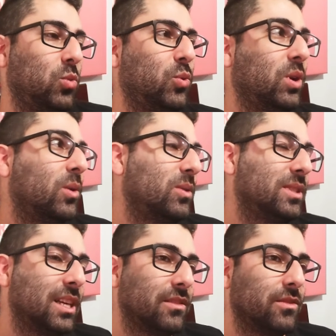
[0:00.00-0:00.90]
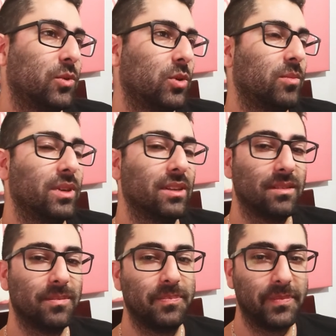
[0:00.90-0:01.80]
There's no point. I was gonna ask for more, but
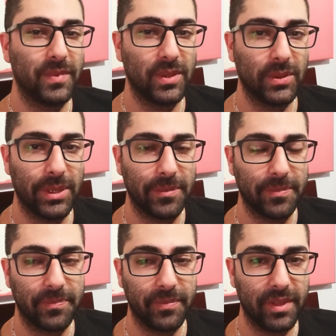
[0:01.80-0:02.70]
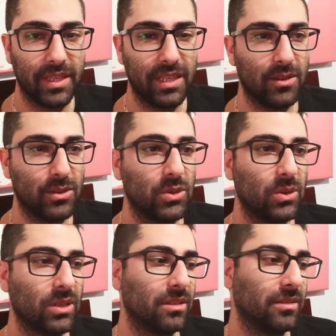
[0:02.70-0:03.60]
it's okay. It was
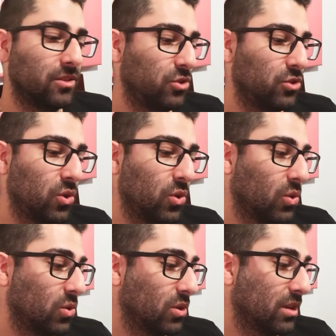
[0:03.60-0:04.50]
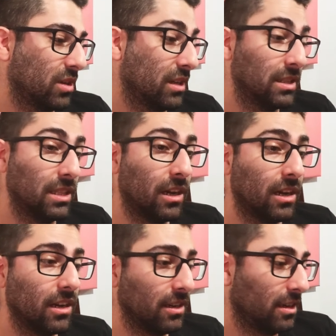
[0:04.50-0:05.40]
so good. So good. I
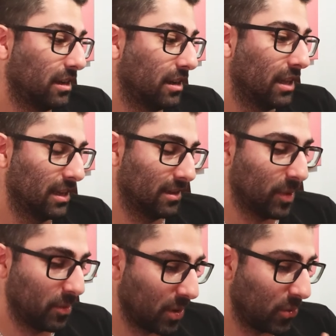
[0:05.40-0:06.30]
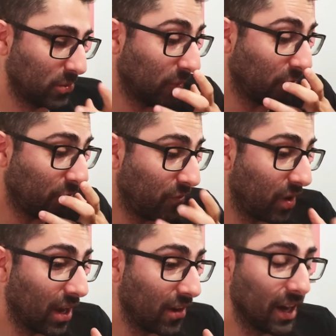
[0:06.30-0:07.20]
died. Like my mouth was on
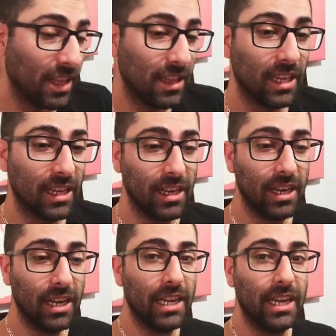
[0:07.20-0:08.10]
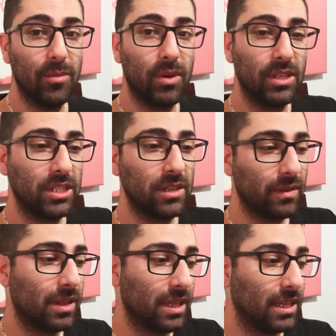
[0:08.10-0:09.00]
fire. I had to like eat a bunch of
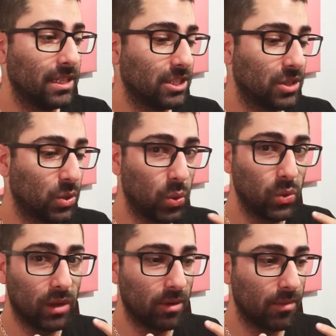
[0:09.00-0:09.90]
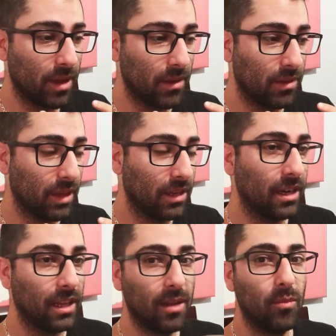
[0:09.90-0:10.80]
different things just to cool down my mouth, and
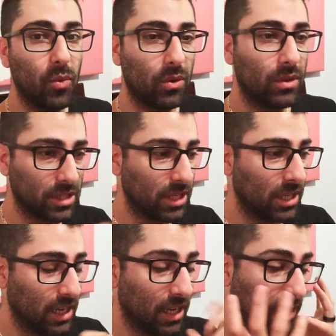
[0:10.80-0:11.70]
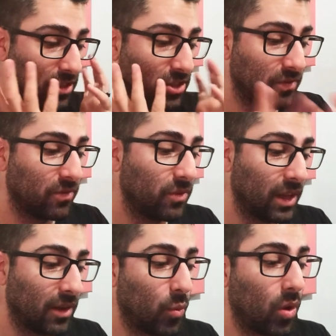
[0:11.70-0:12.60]
then I ate more of the chicken, and it just
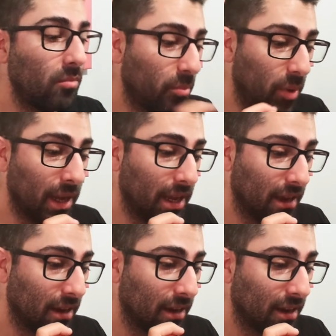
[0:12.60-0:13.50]
like one bite